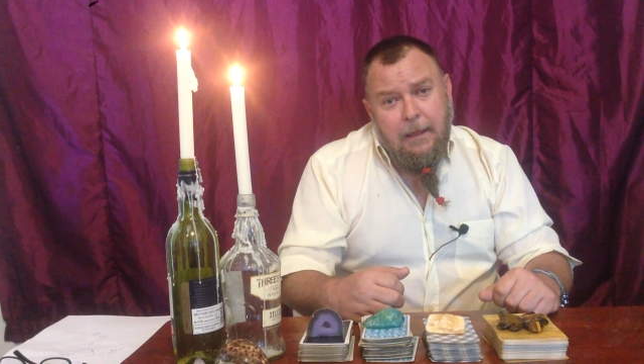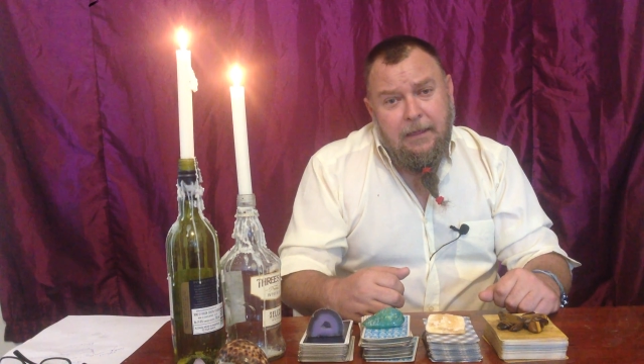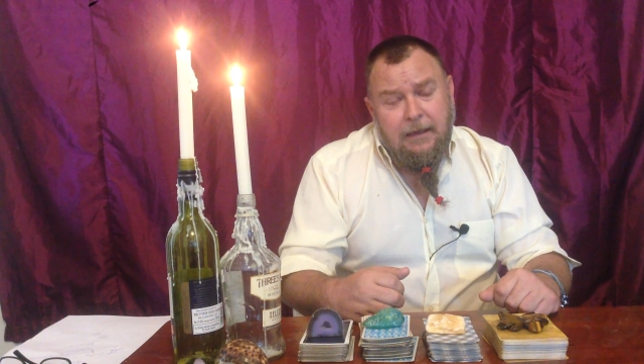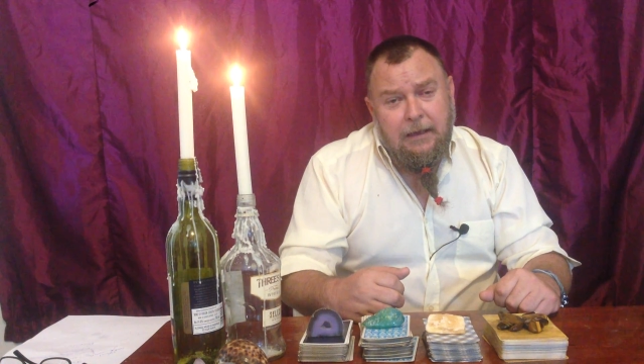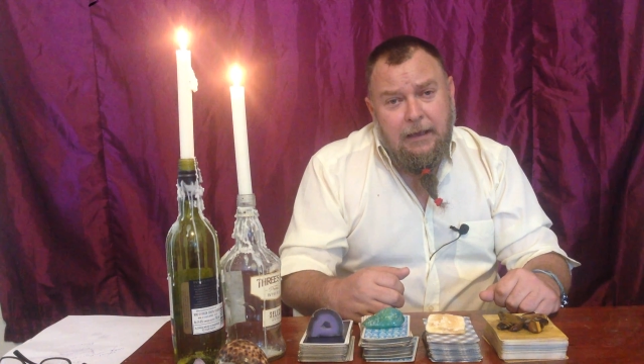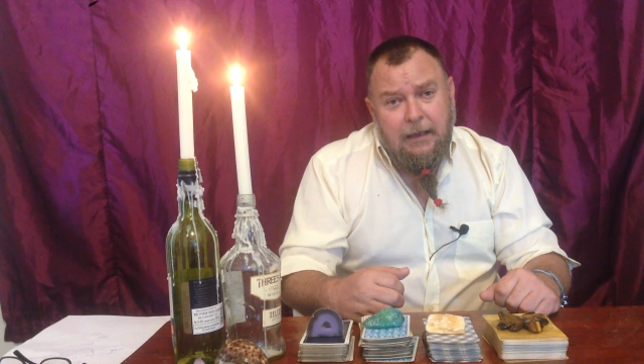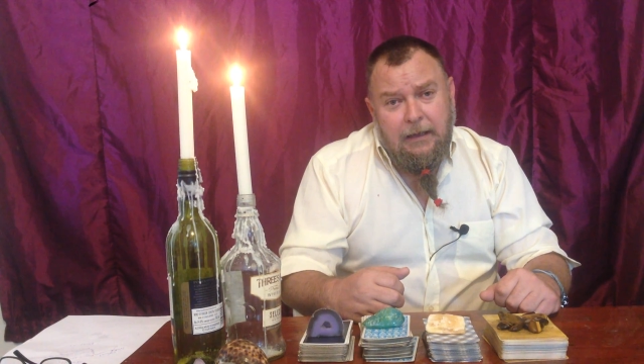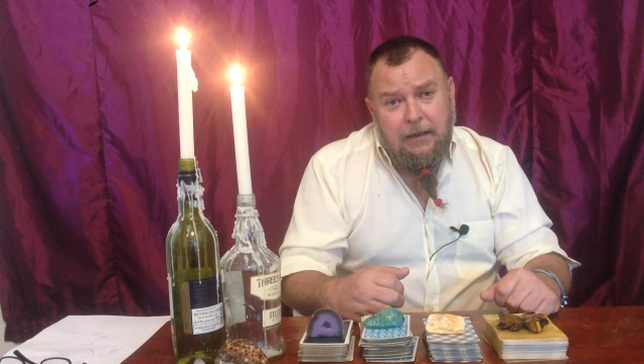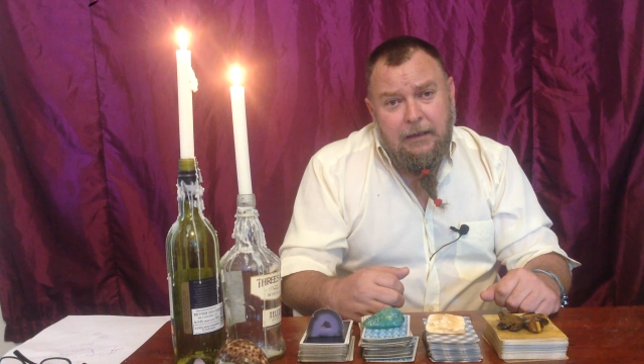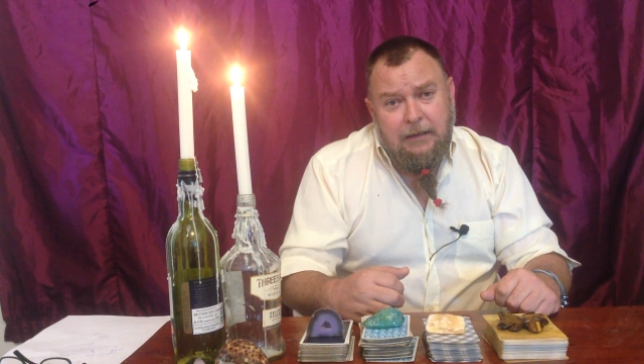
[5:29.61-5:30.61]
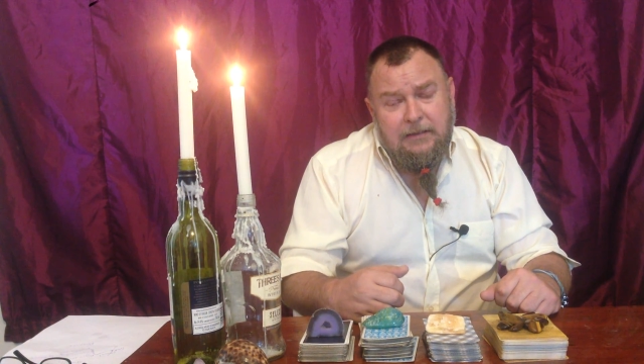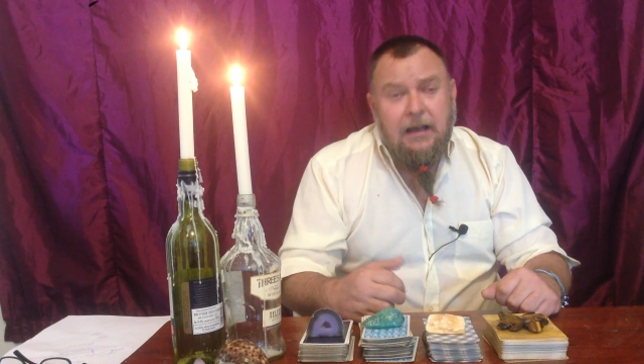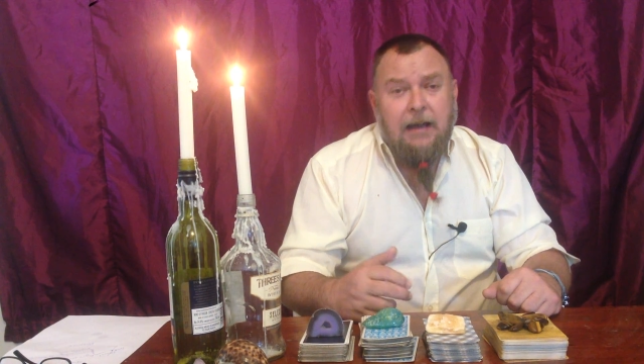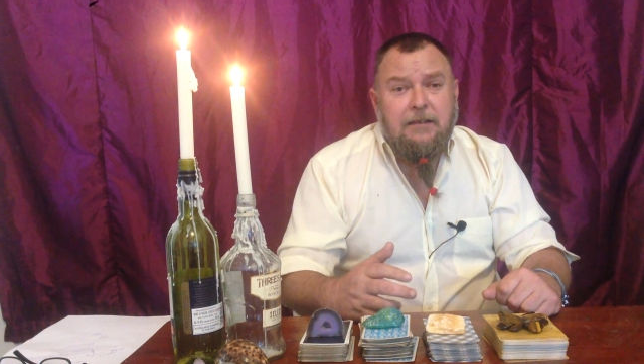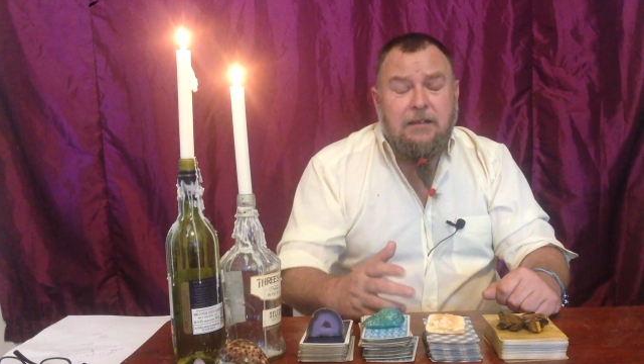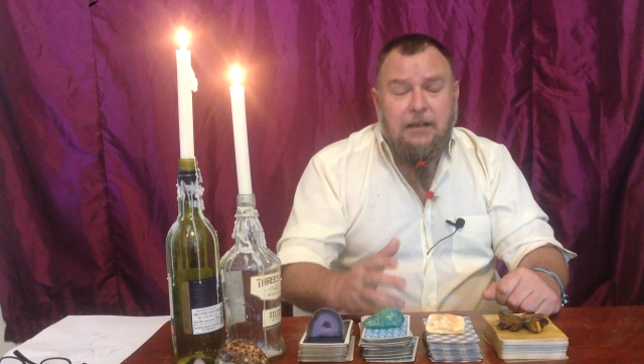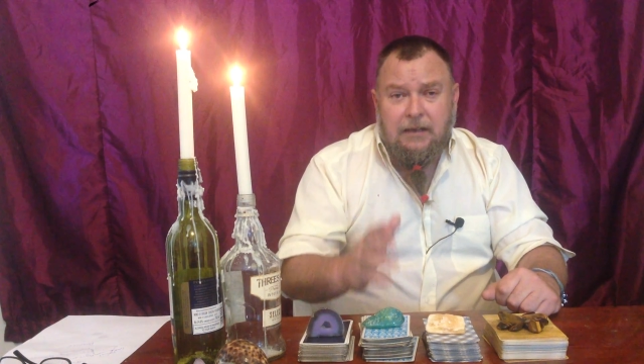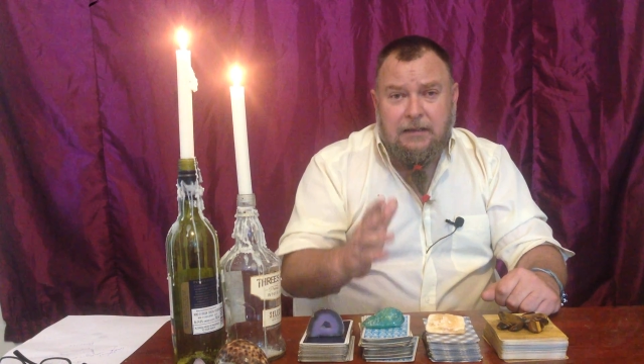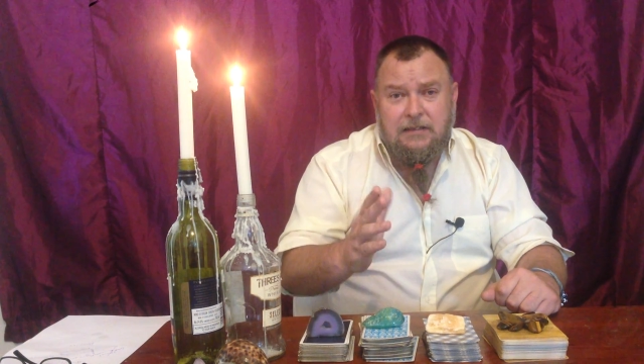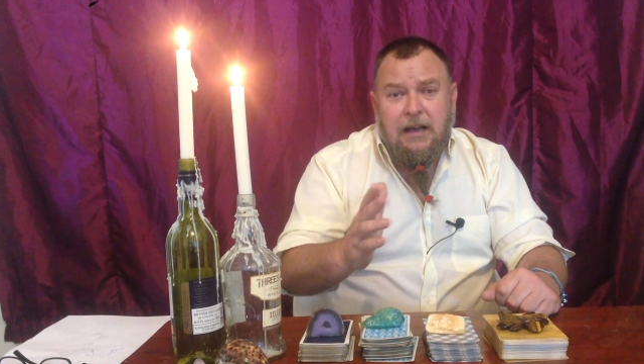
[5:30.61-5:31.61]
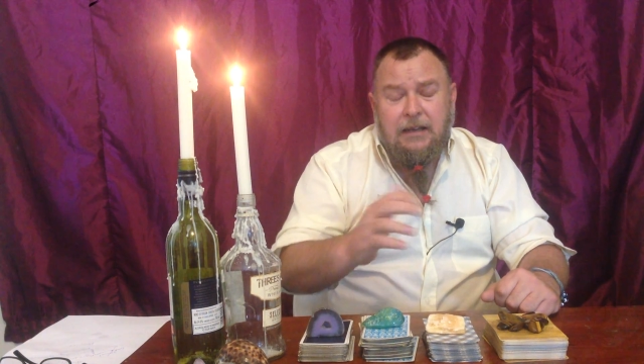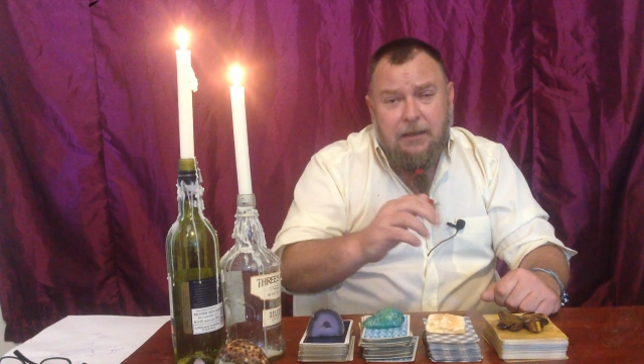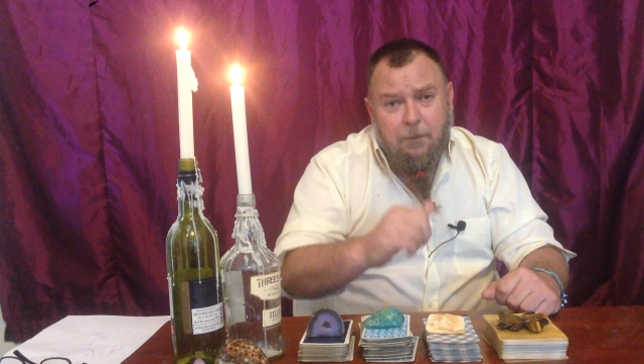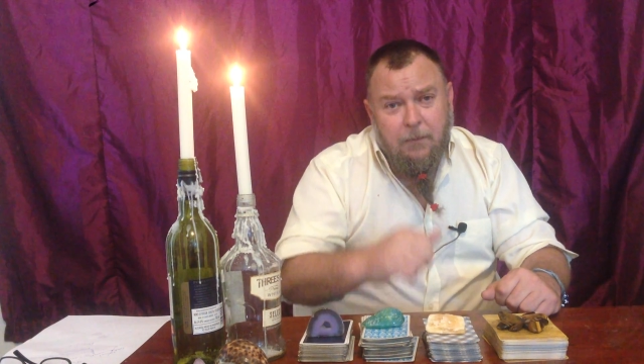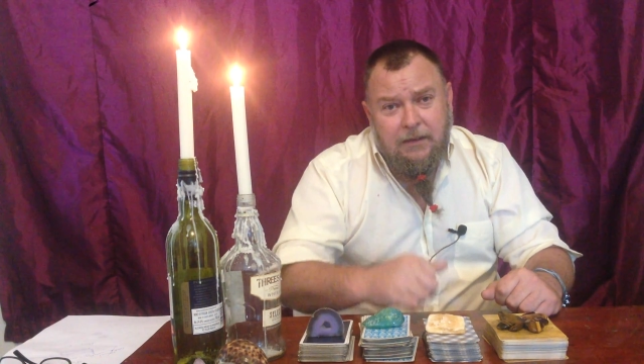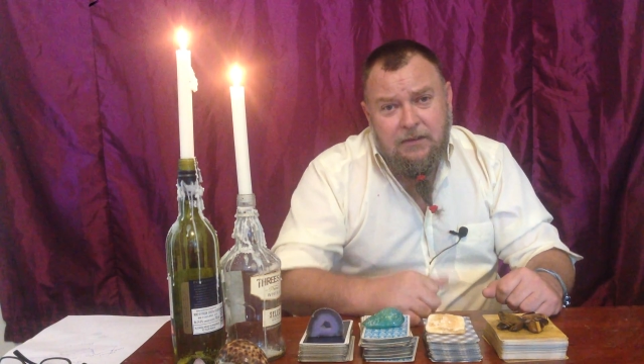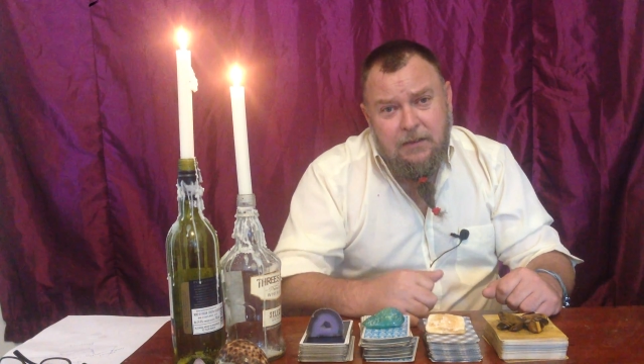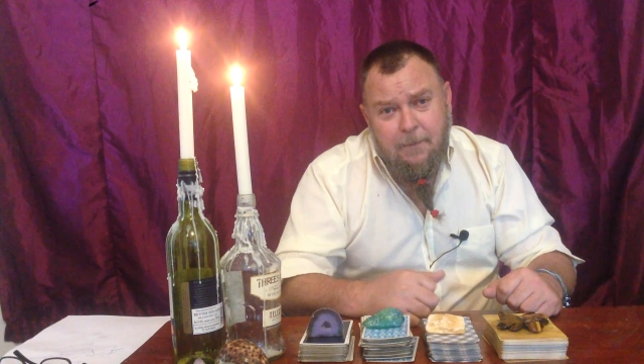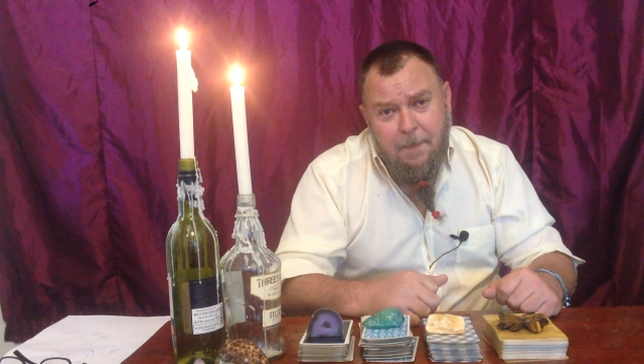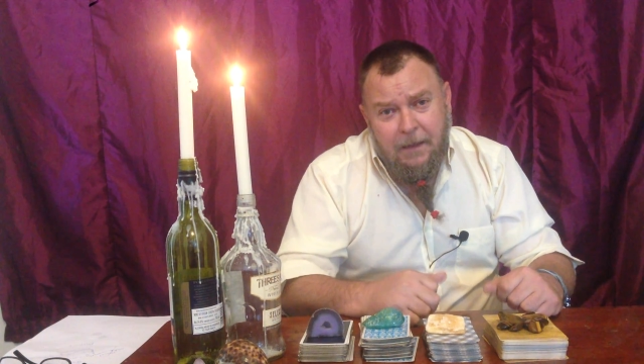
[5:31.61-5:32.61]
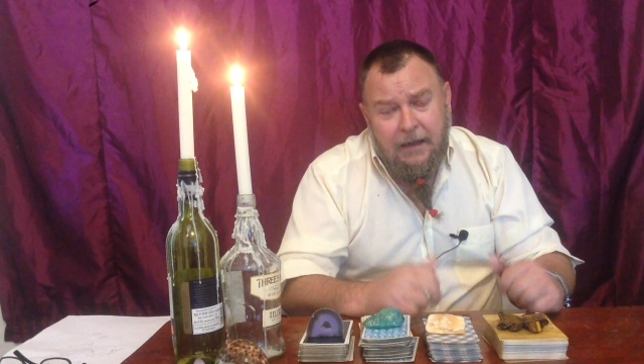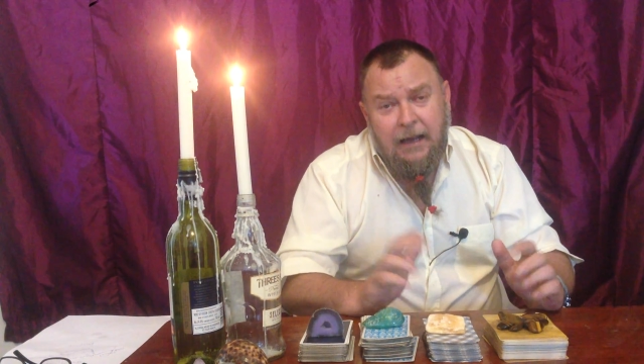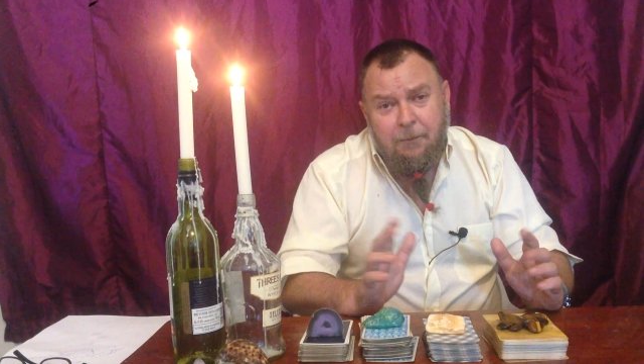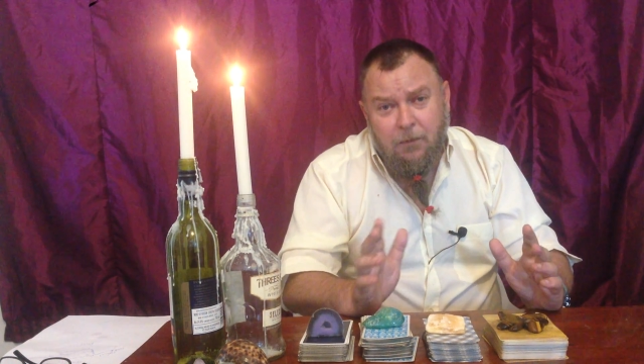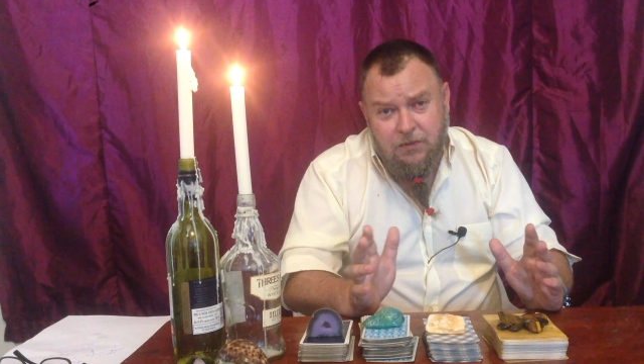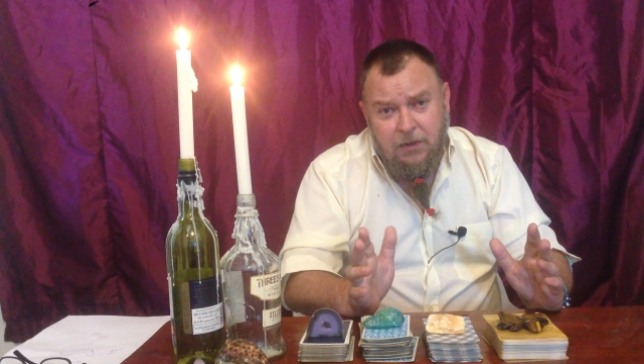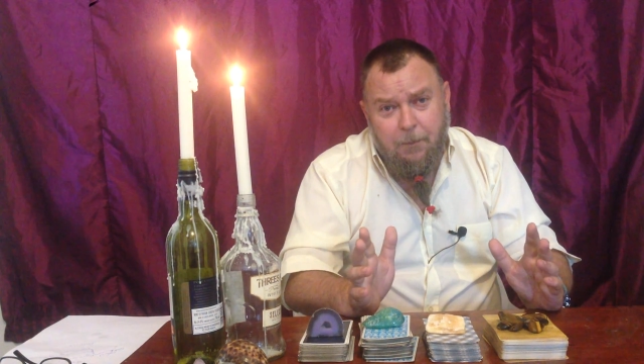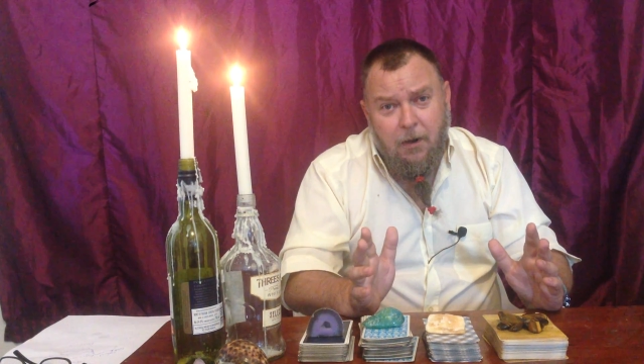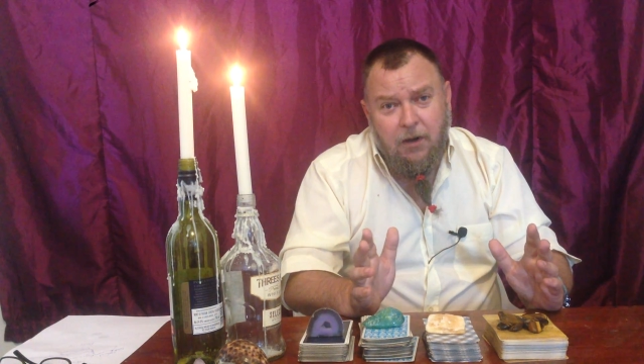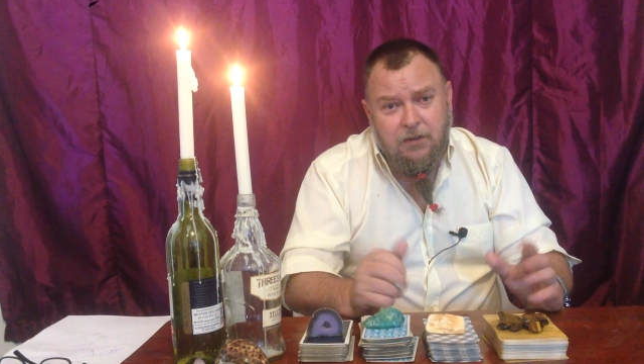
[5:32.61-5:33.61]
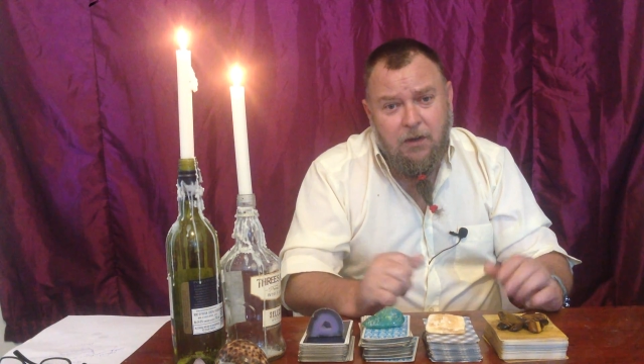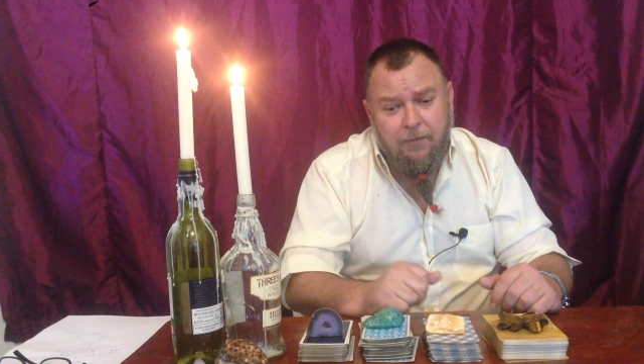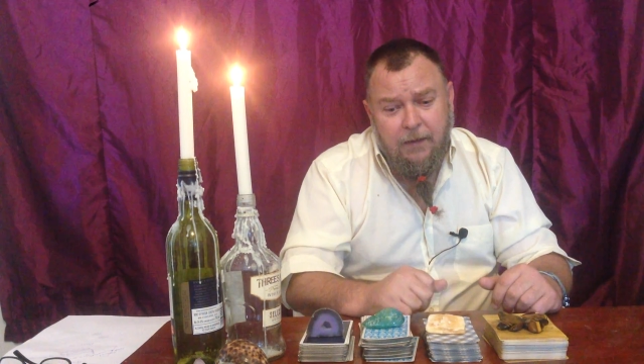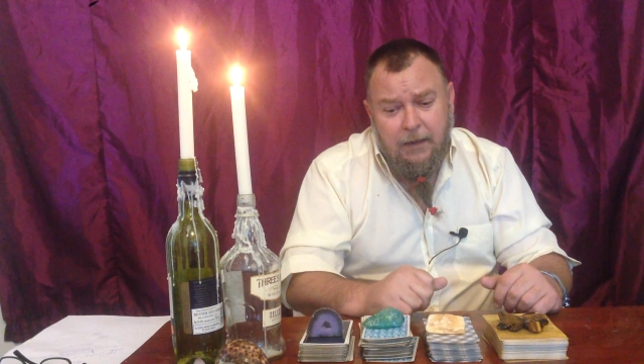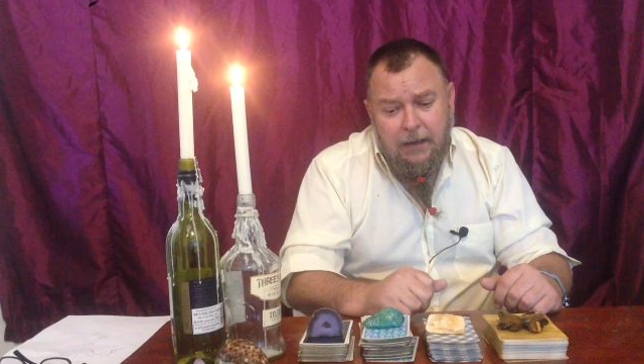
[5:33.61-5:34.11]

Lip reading: The site Psychic Mix that I'm also part of